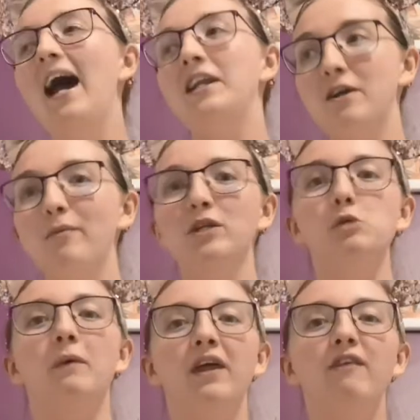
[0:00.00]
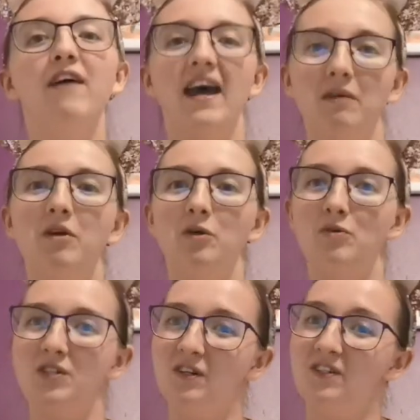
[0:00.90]
I don't want to spoil it for anyone who
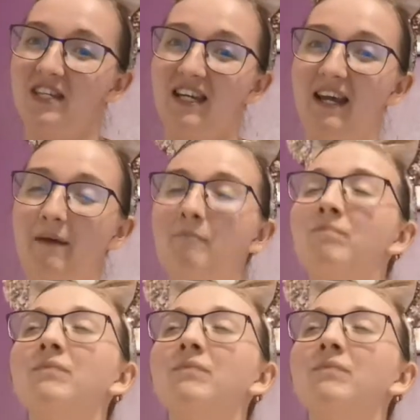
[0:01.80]
has not seen it,